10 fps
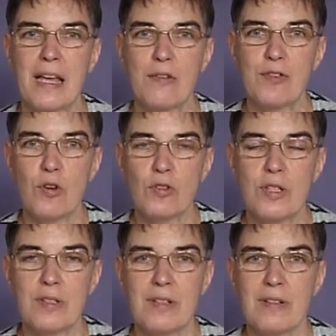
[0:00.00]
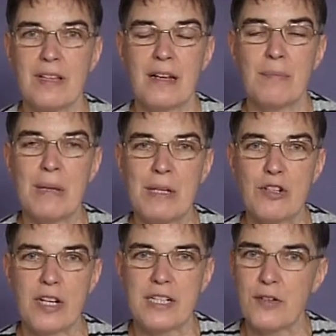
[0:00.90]
If not, then maybe
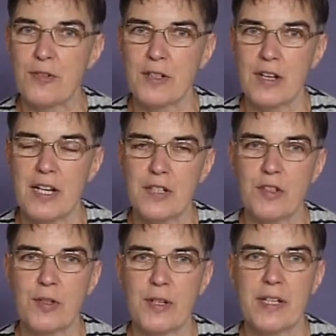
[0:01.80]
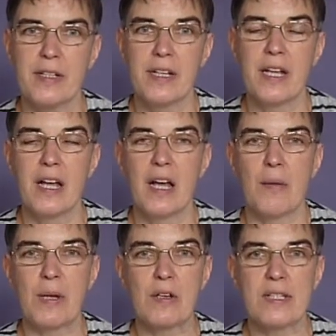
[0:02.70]
try a different kind of career,
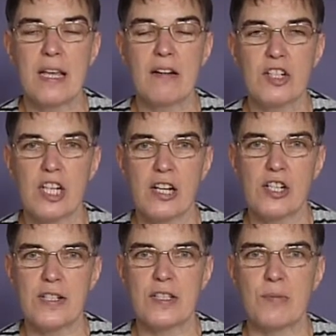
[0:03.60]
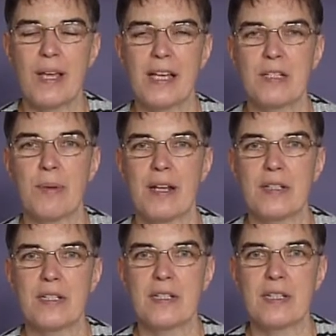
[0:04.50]
because there are challenges to being
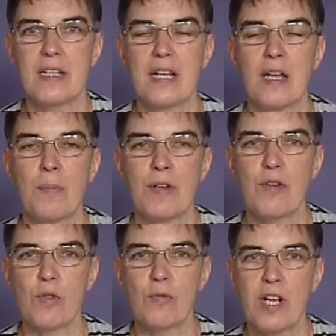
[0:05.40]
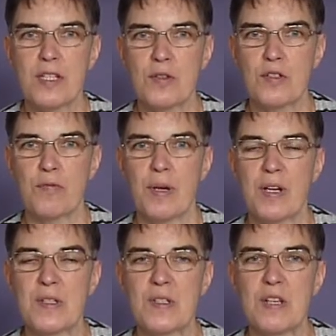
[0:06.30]
independent. But if you're the right sort of
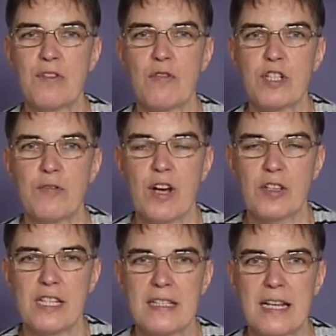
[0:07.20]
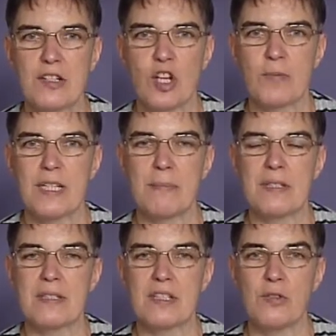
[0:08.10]
person, if after you've heard these 10 top
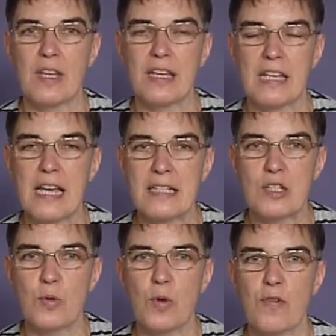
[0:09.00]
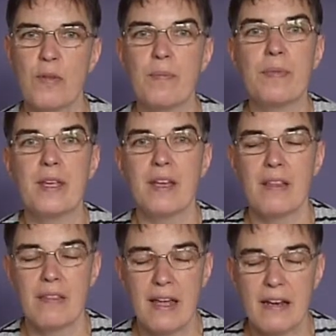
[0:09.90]
tips, you're thinking yes to all of them,
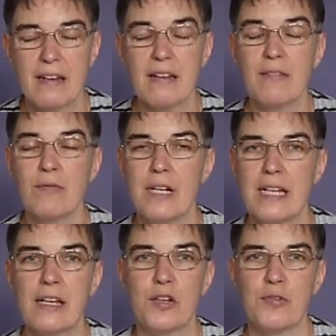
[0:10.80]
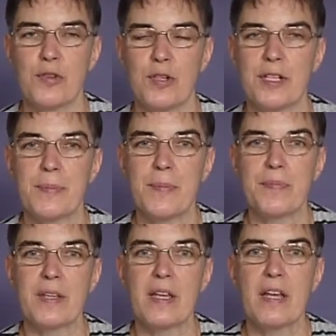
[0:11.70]
then really go for it.
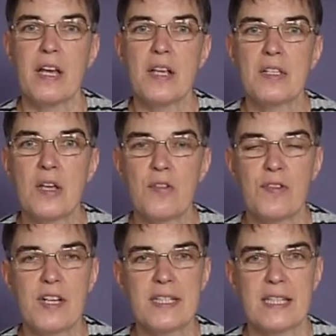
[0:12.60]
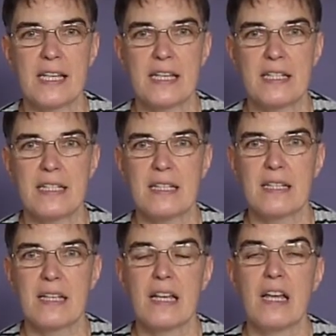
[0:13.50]
So the first thing is,